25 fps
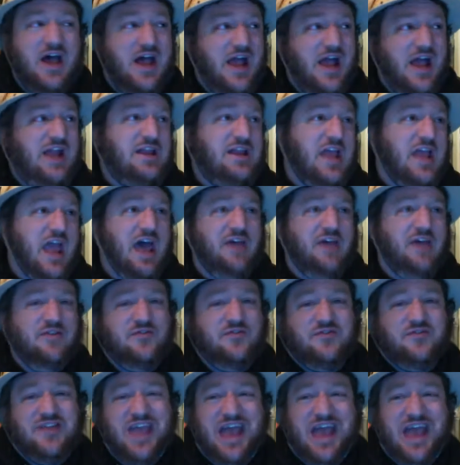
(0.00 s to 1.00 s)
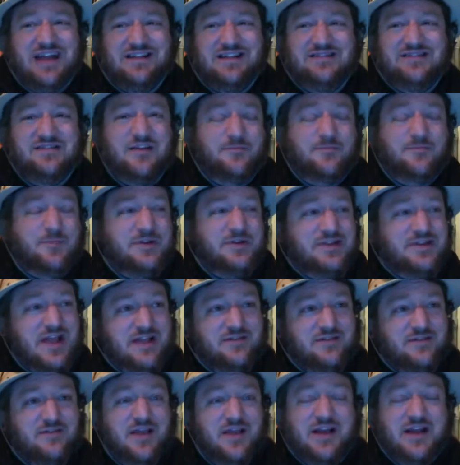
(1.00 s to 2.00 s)
And yeah, there's the added stuff, but
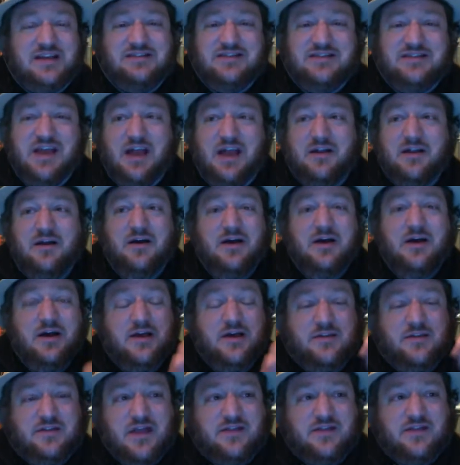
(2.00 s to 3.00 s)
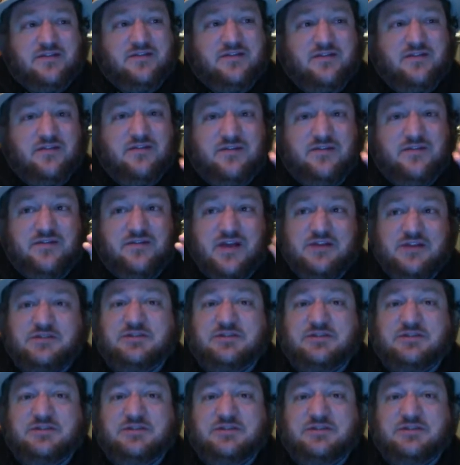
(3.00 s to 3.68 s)
that, like I said, that's such a